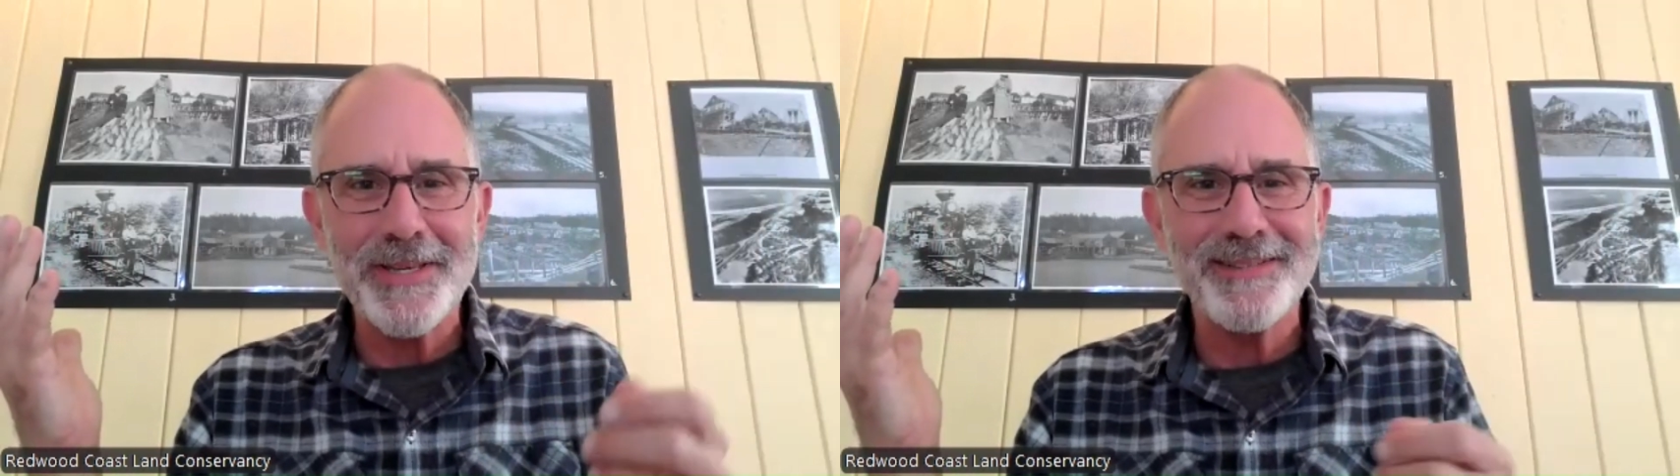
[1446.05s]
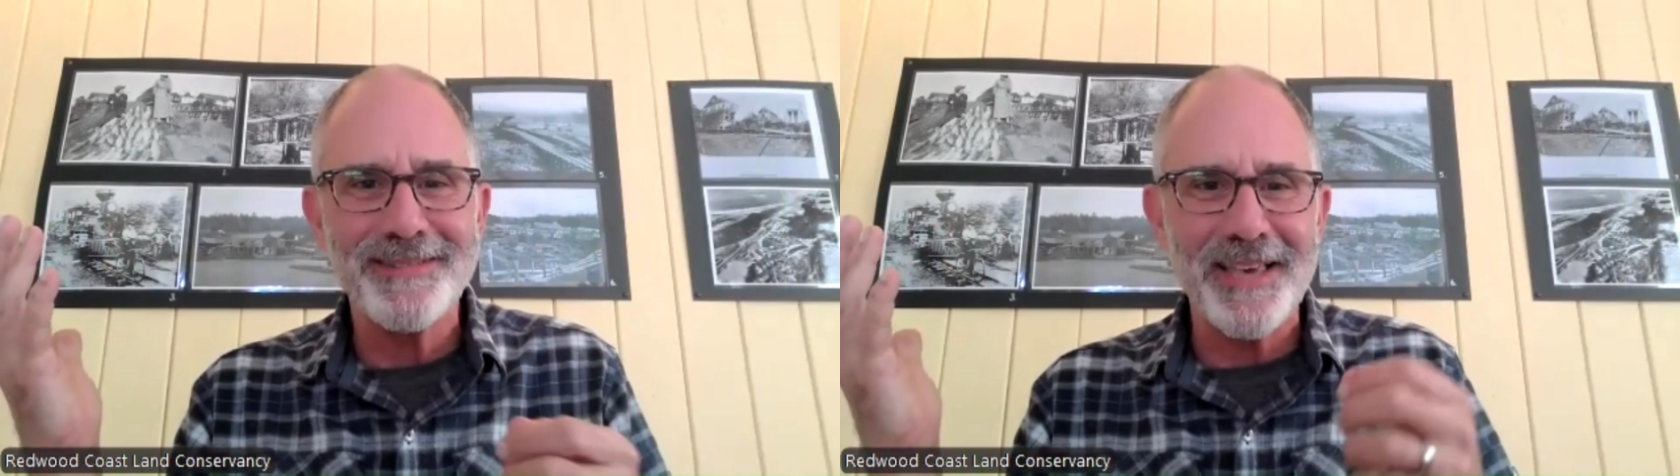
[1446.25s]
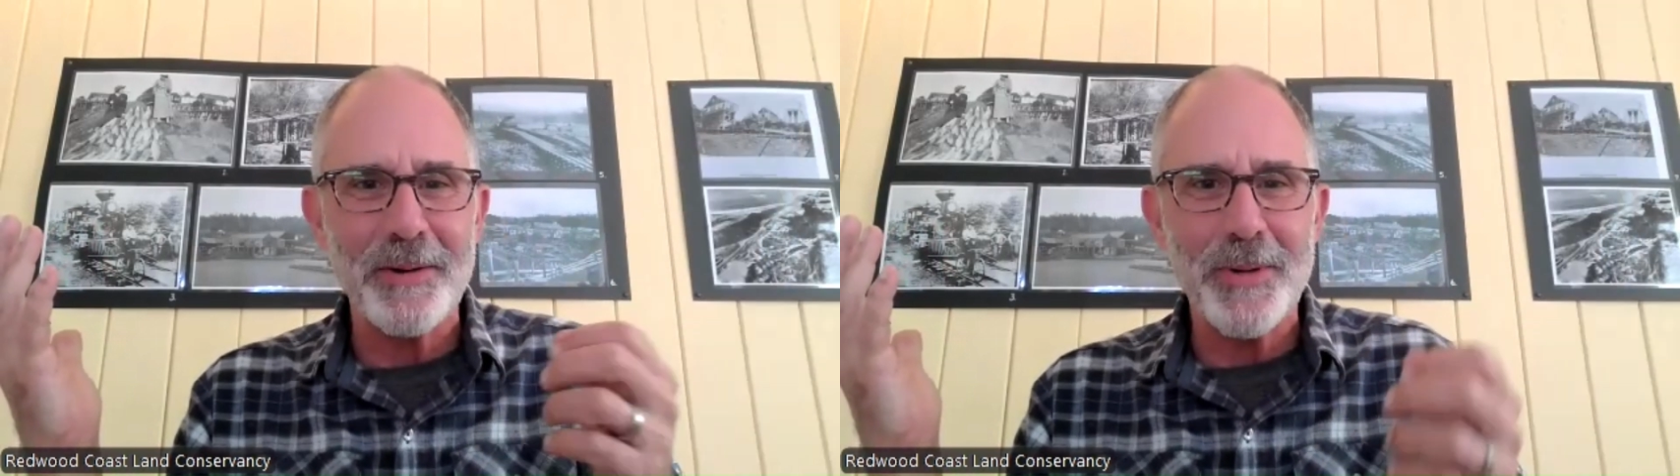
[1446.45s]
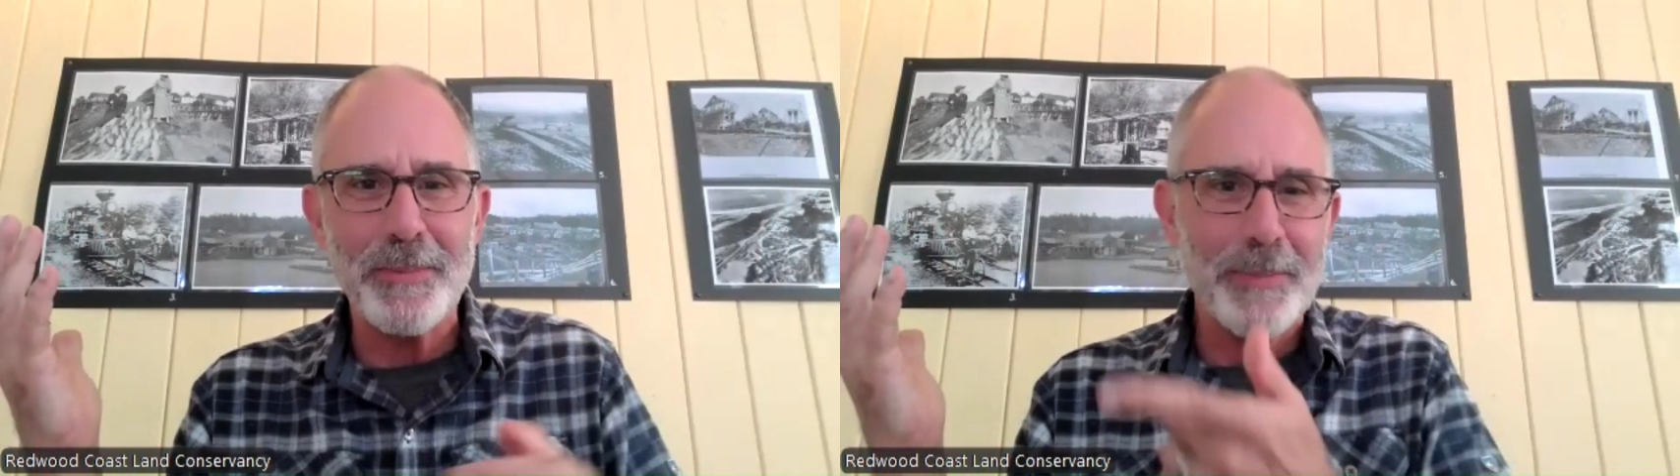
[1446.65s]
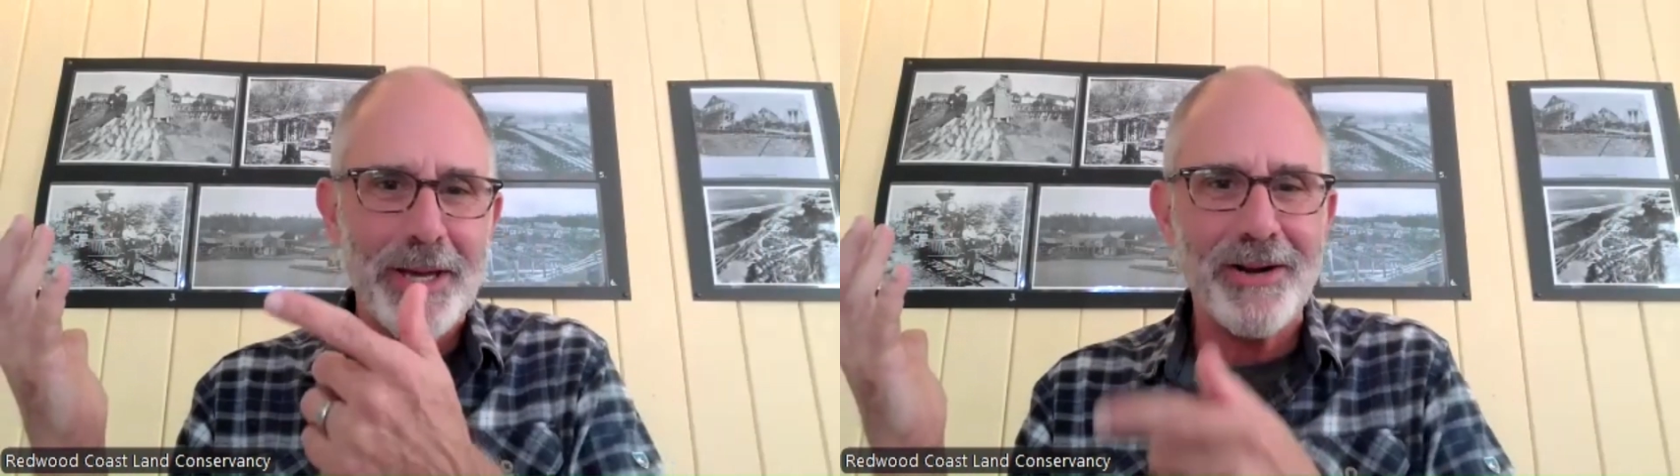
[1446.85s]
We thought
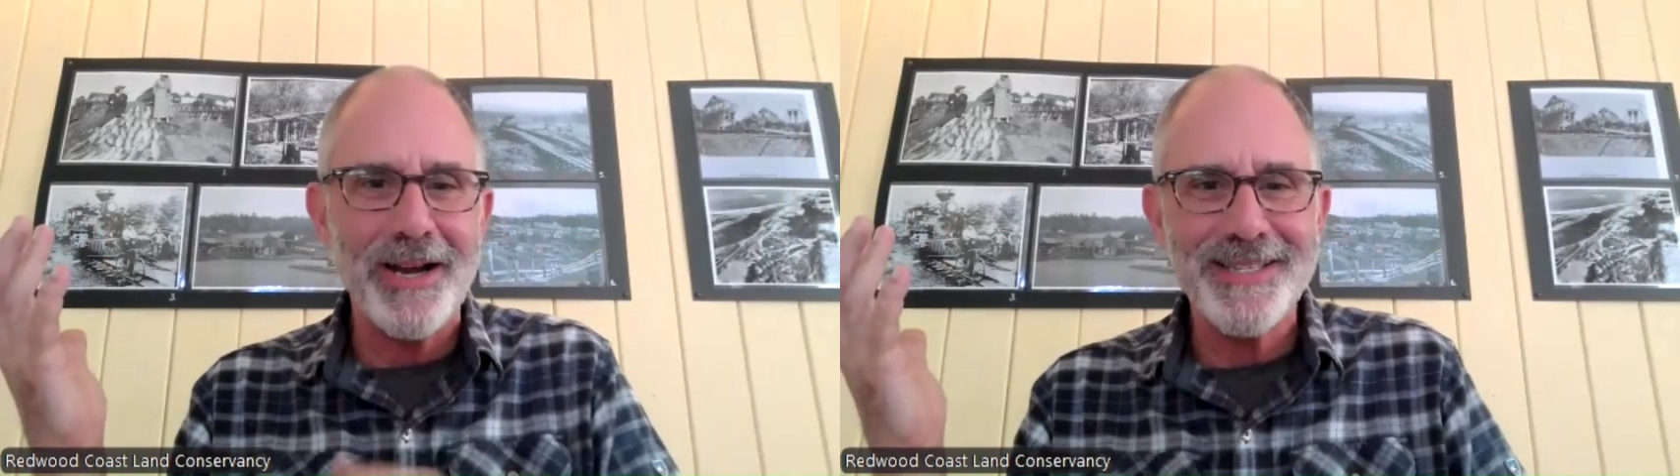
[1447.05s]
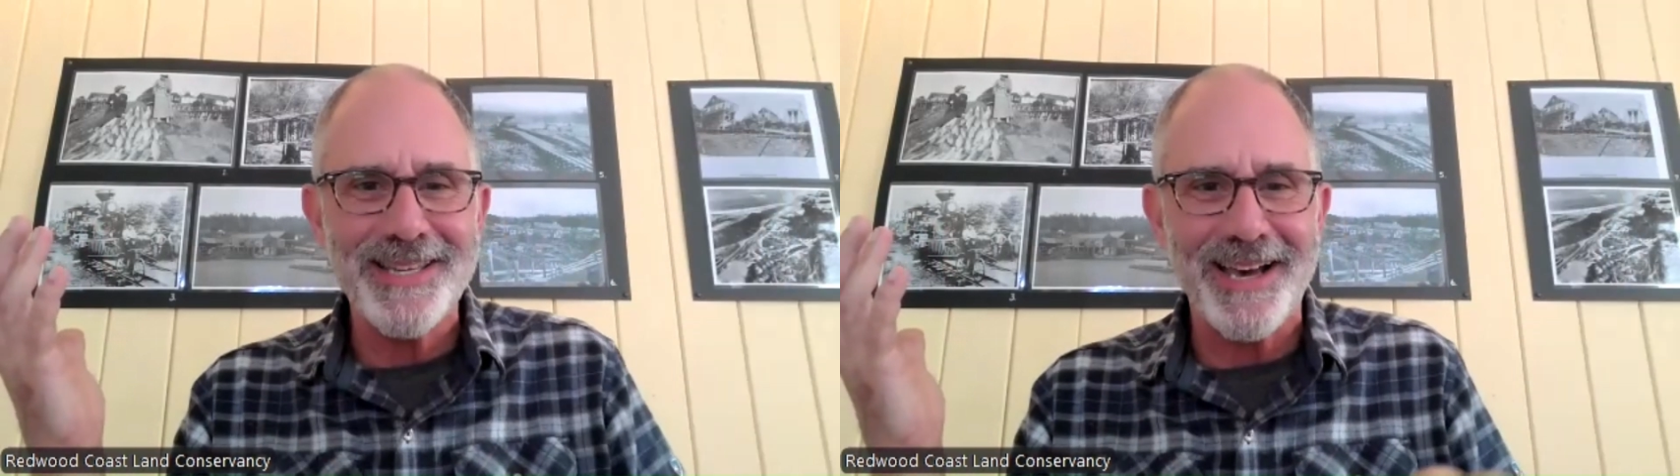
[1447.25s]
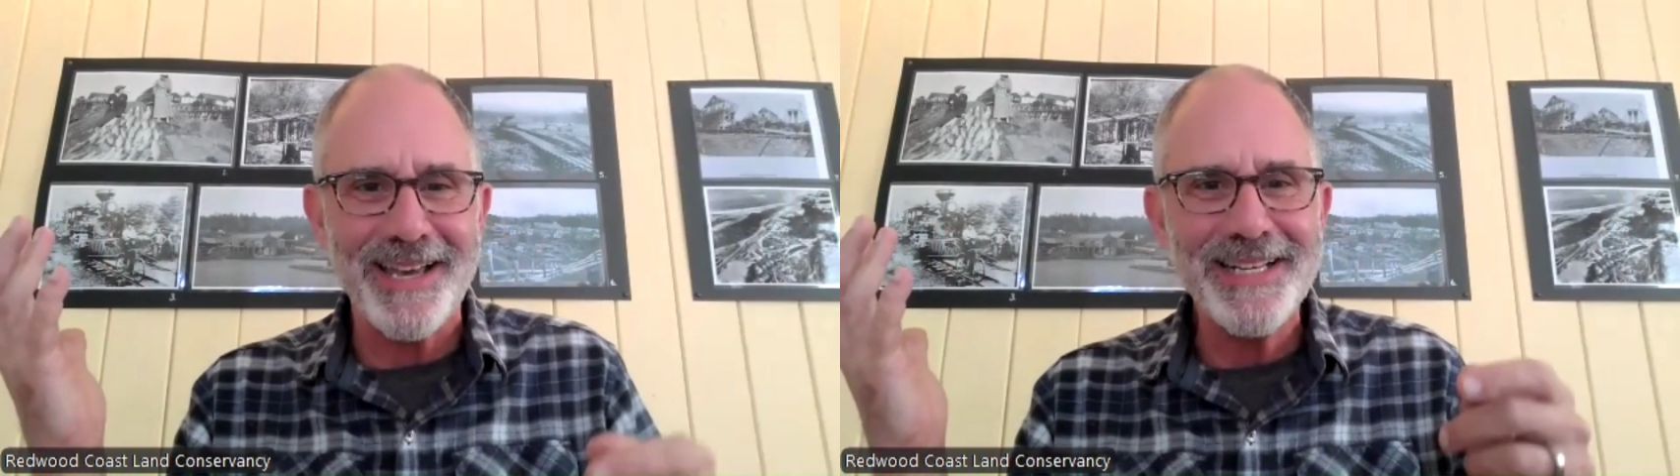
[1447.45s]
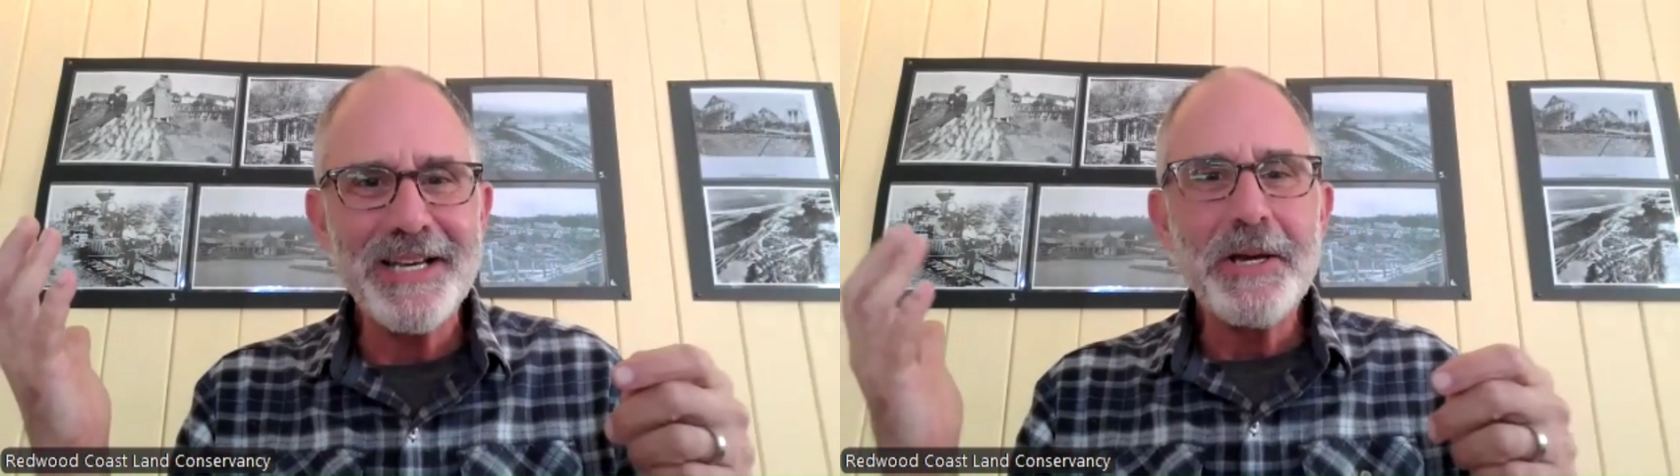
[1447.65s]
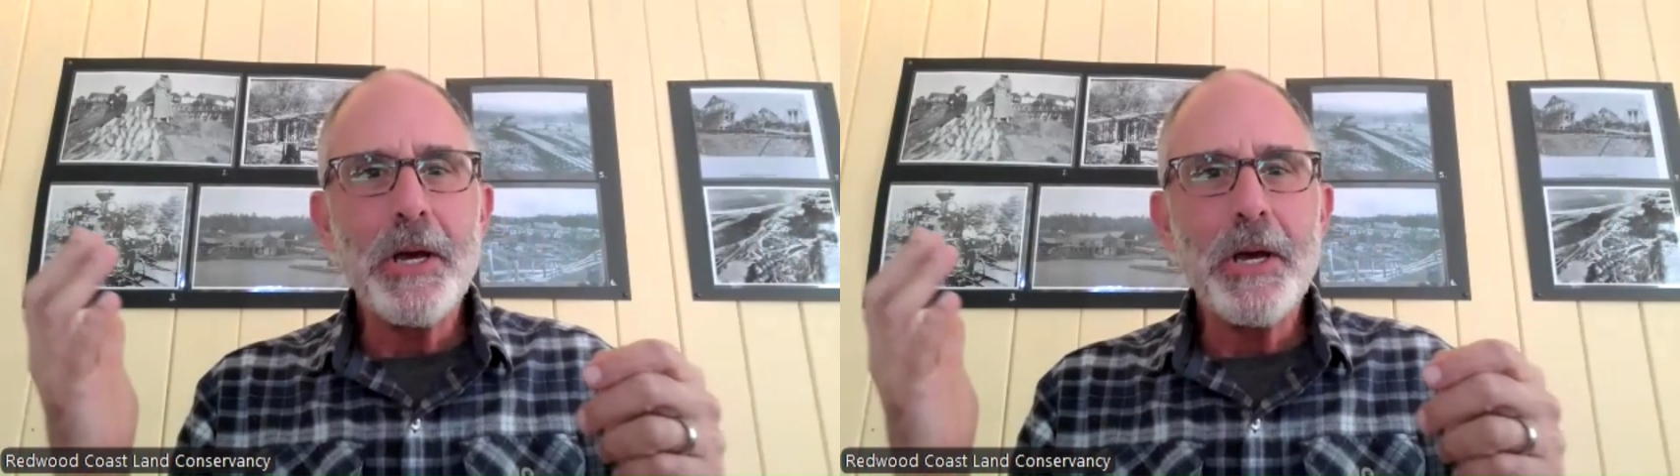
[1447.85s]
we'd be better outside.